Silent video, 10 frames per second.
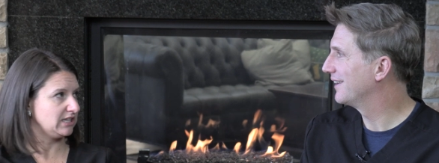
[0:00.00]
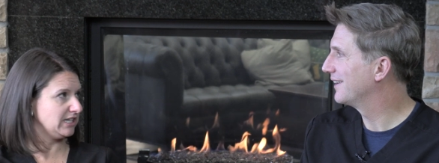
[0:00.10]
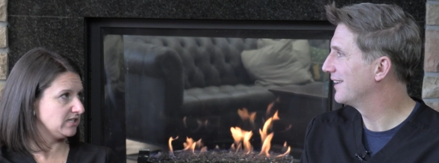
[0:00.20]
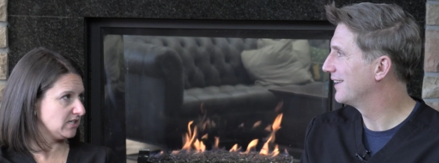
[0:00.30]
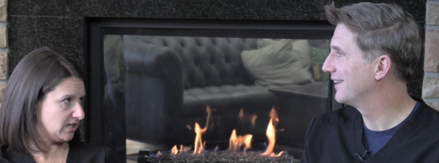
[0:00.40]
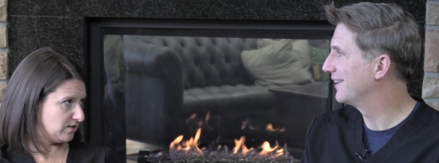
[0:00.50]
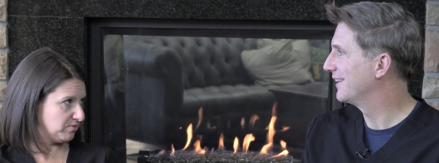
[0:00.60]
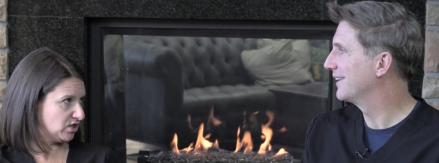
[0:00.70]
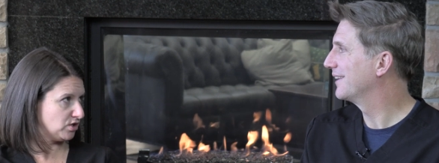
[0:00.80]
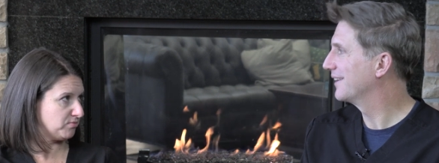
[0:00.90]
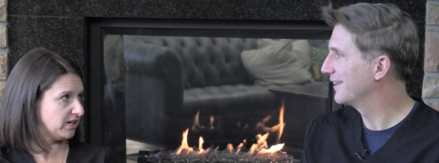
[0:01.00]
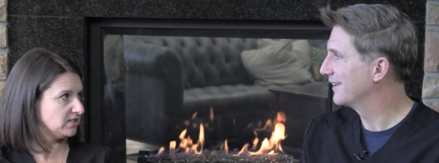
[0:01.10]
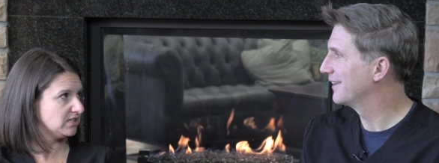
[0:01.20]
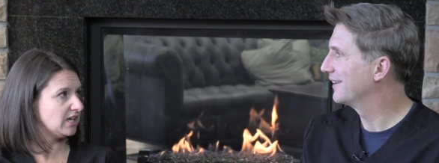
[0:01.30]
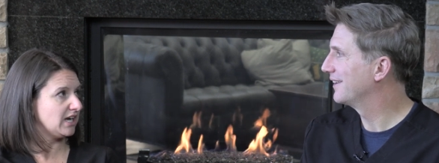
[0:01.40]
Speaker 1: I'd like to kind of pick your
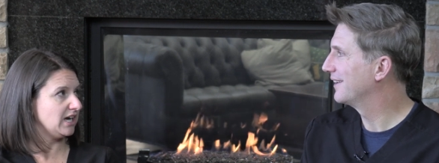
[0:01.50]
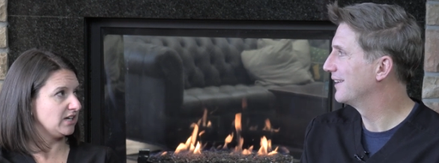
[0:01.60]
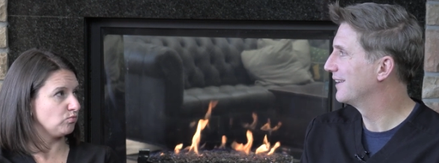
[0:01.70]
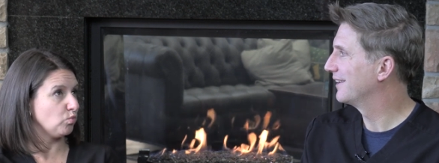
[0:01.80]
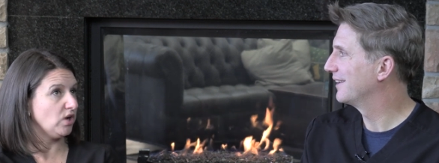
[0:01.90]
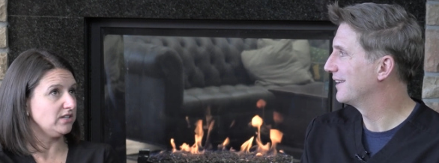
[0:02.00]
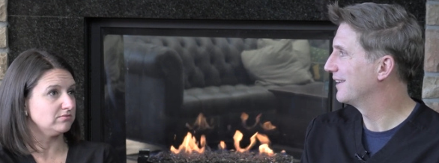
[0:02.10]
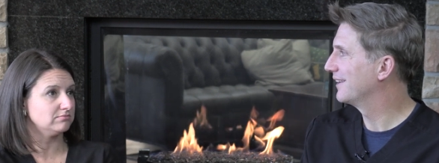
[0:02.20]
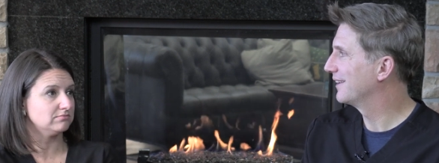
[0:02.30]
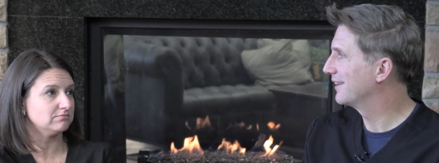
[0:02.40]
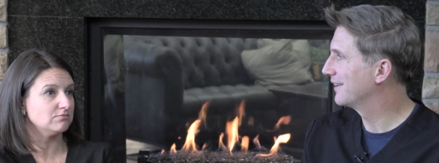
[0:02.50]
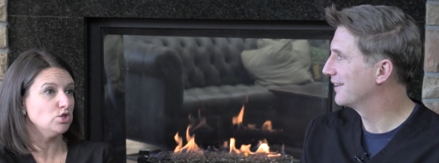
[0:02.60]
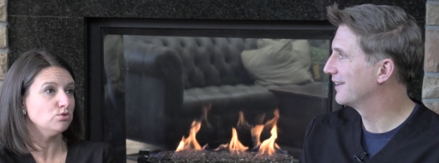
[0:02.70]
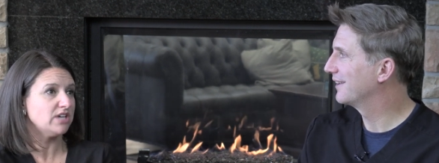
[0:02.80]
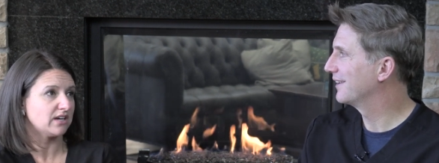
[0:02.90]
brain today on what
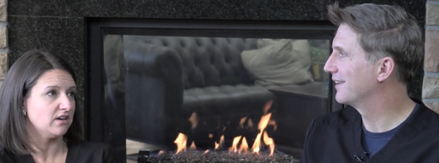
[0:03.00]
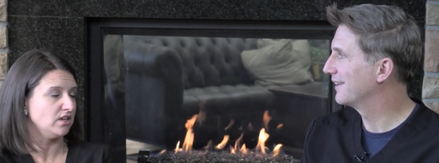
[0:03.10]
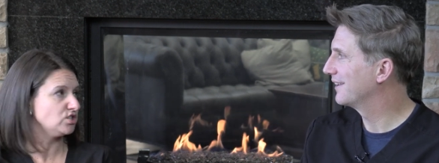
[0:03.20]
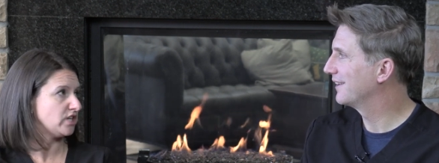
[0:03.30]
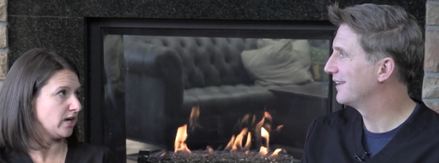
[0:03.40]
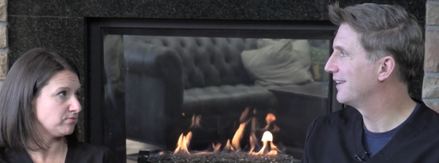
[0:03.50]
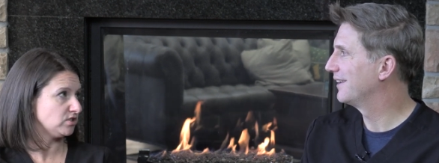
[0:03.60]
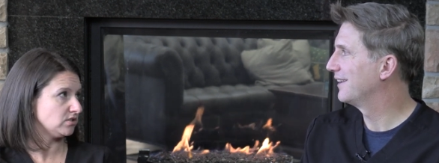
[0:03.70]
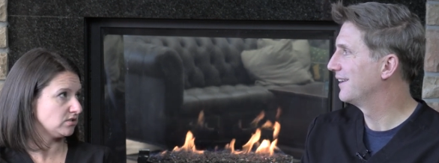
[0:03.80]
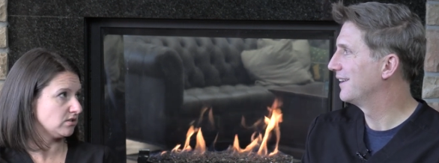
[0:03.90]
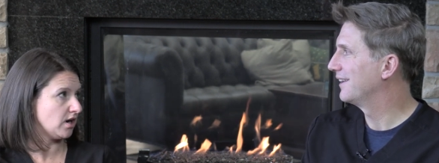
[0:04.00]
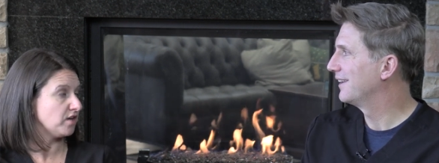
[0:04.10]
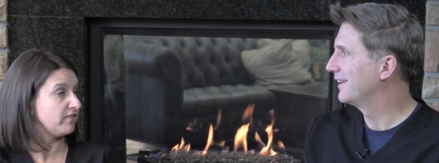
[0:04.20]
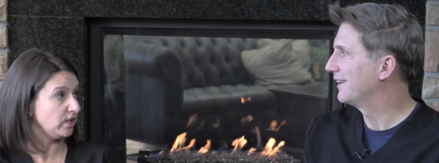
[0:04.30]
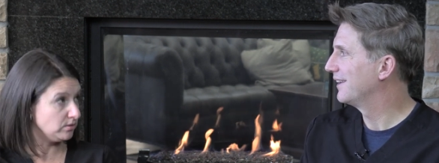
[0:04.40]
new technology options
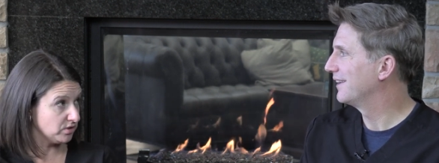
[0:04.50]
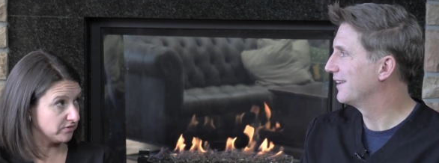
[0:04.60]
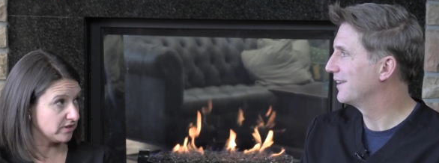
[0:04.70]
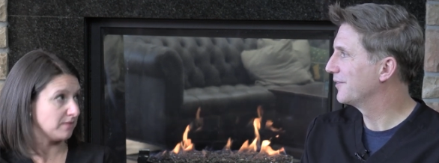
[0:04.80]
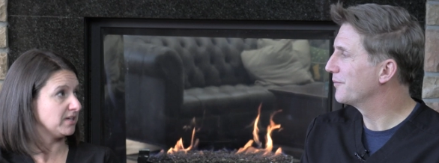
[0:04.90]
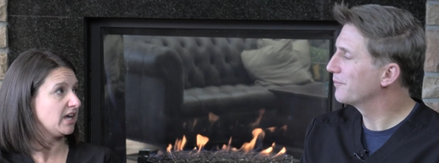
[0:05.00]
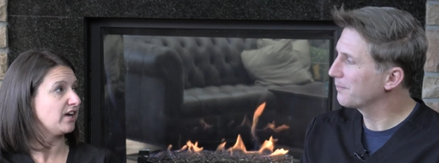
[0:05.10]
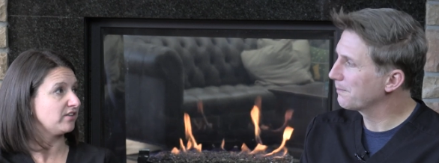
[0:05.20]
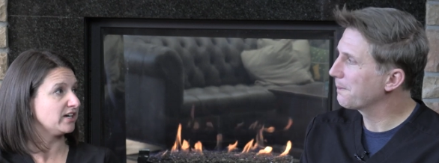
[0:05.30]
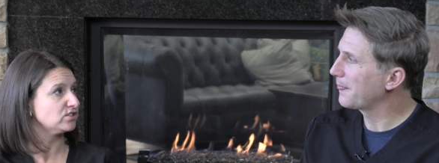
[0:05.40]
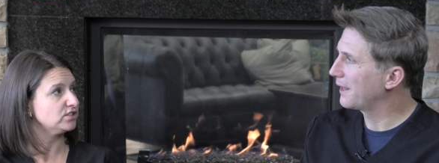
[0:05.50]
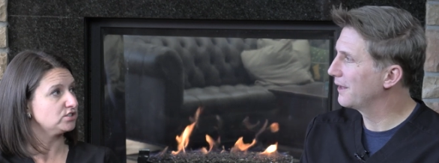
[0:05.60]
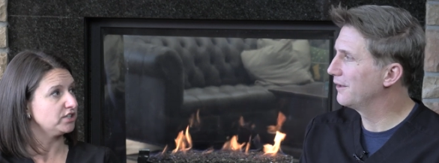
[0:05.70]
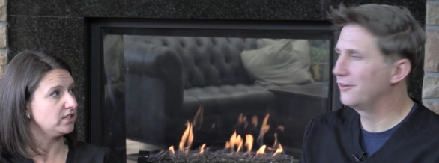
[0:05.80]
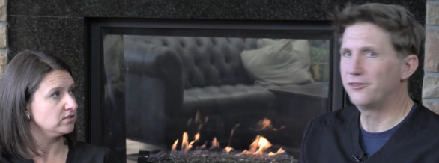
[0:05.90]
are available for them in cataract
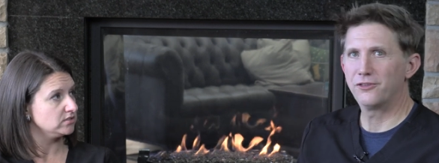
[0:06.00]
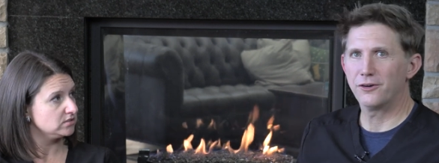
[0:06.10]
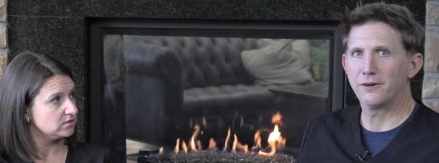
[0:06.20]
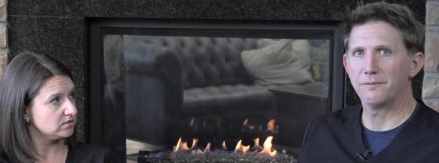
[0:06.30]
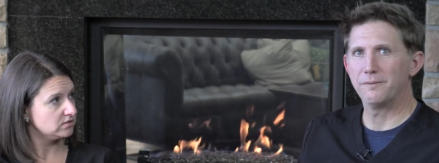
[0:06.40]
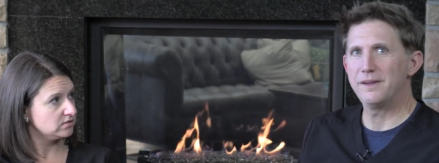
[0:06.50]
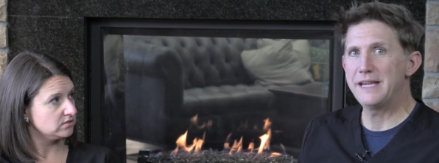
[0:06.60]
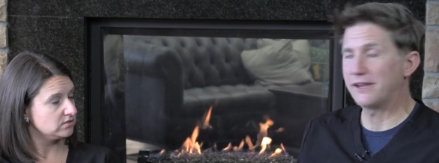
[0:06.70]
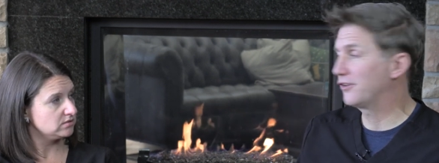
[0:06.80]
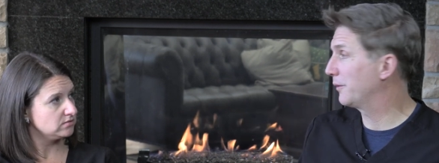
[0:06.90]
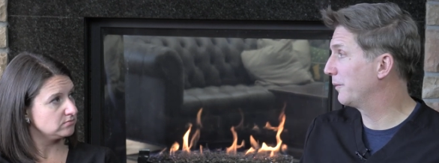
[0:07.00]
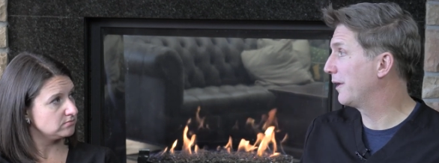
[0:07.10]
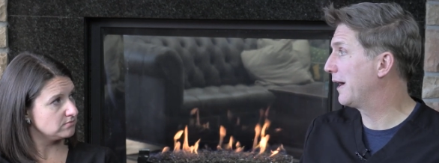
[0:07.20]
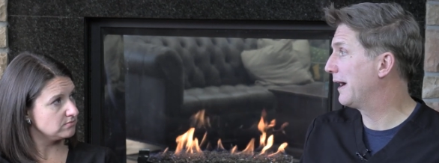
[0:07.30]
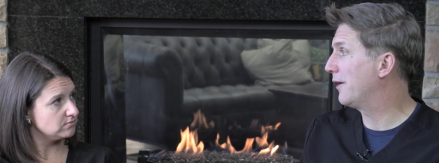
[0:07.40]
surgery?
Speaker 2: Sure. Yeah. So
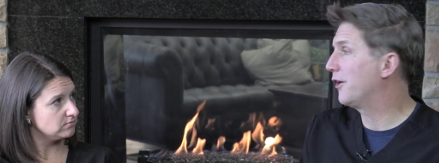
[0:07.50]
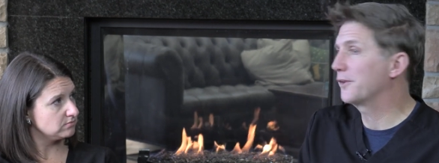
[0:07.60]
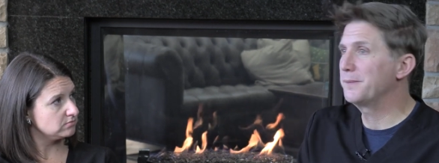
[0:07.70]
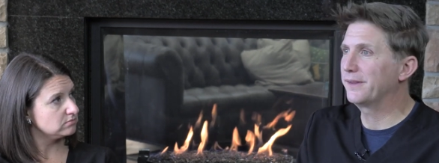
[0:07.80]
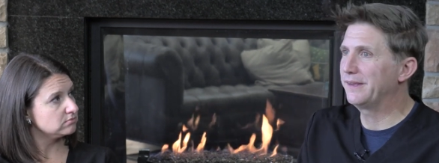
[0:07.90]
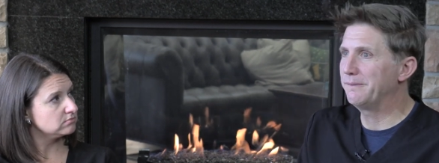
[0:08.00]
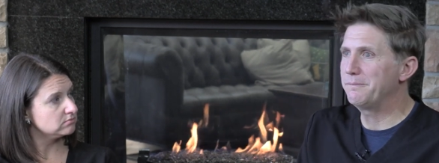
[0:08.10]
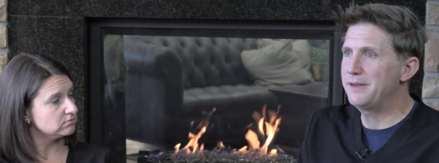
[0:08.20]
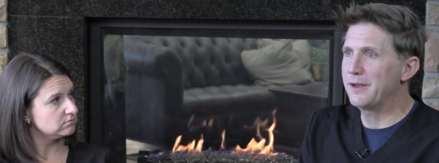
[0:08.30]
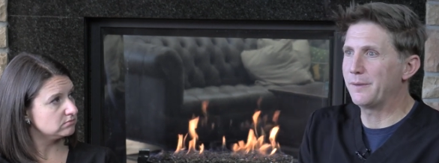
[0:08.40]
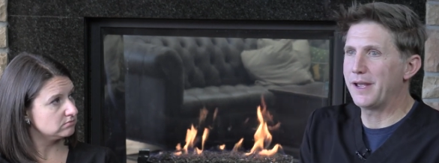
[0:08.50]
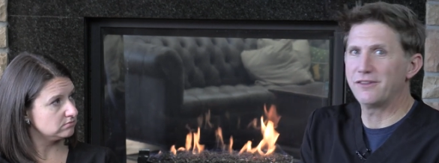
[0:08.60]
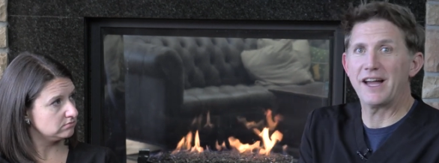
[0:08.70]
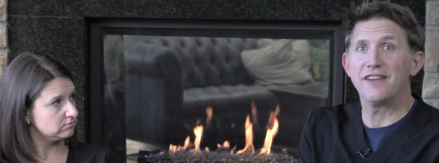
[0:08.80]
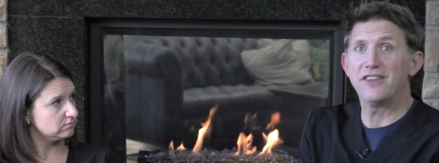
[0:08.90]
uh, ultimately, you know,
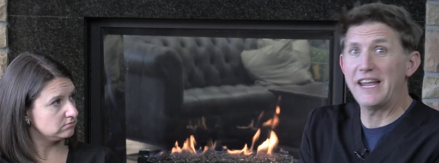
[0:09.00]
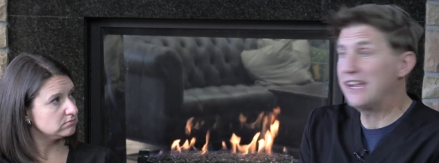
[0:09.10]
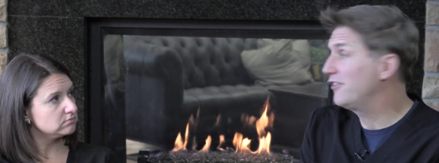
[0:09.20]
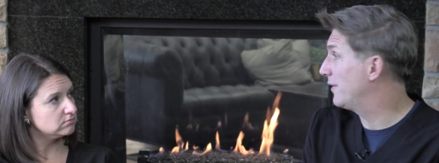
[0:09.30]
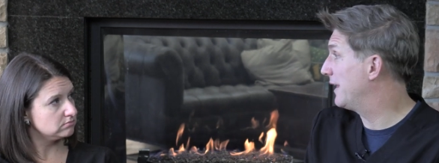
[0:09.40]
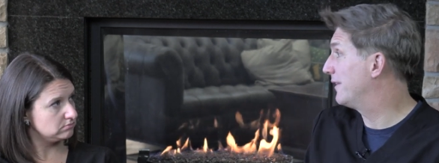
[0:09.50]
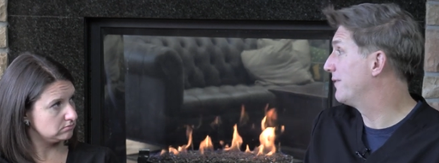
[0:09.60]
as eyes age, they